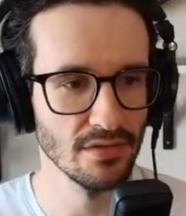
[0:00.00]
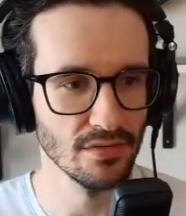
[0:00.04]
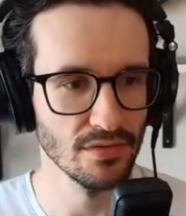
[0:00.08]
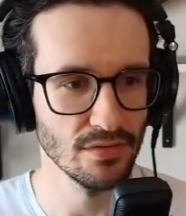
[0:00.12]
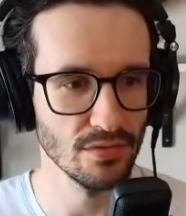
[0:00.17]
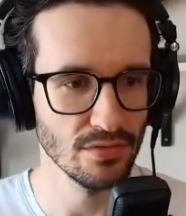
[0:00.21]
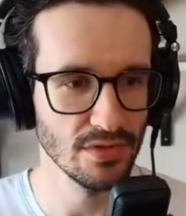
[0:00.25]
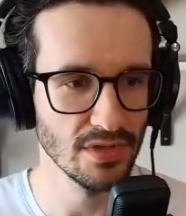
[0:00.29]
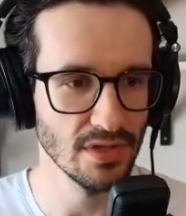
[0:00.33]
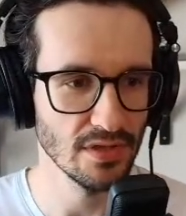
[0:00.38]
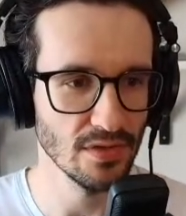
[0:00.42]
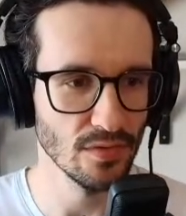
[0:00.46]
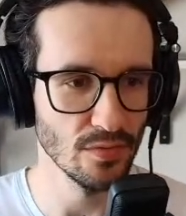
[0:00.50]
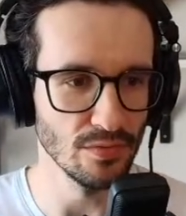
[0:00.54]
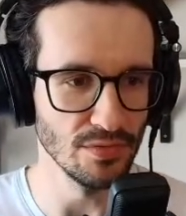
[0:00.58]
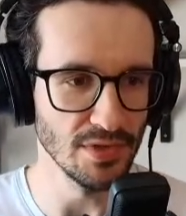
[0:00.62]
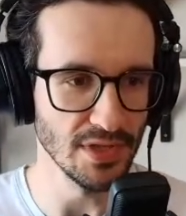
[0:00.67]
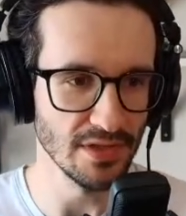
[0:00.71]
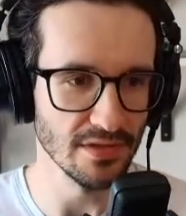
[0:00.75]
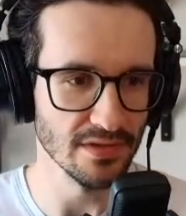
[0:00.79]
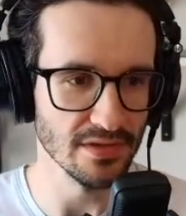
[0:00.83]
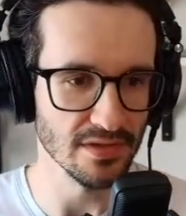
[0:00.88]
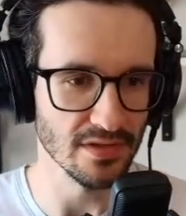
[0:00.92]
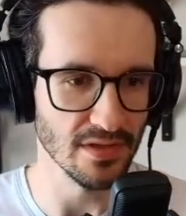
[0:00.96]
to the
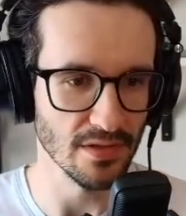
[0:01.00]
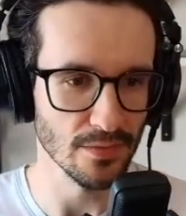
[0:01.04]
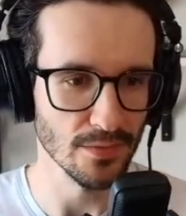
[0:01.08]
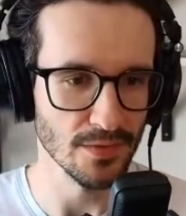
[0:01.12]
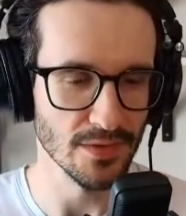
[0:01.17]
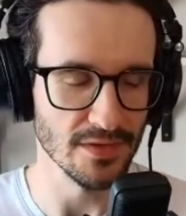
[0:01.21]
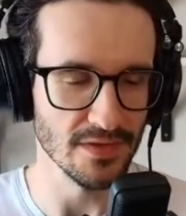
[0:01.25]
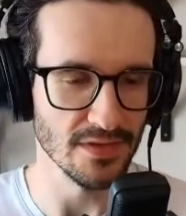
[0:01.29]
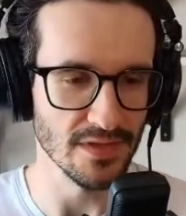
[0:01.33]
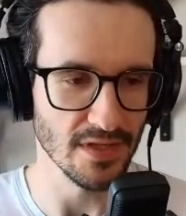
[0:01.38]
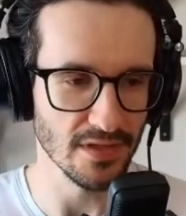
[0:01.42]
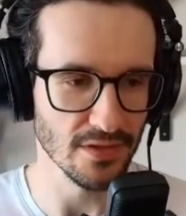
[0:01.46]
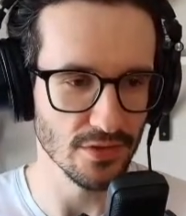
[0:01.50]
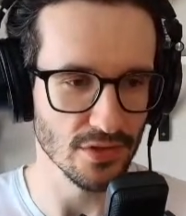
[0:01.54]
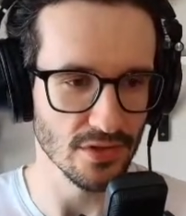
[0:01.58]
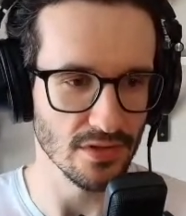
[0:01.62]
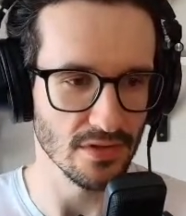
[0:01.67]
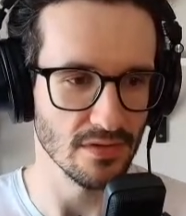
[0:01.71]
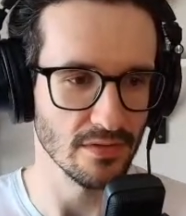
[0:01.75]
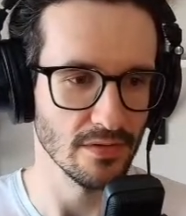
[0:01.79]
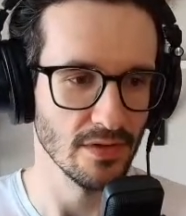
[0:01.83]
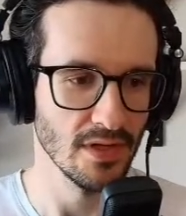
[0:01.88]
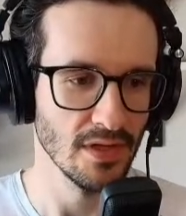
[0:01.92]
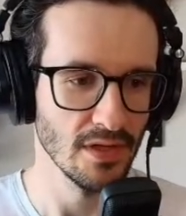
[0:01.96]
quick start
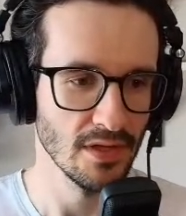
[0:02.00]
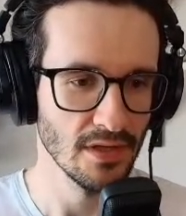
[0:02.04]
section.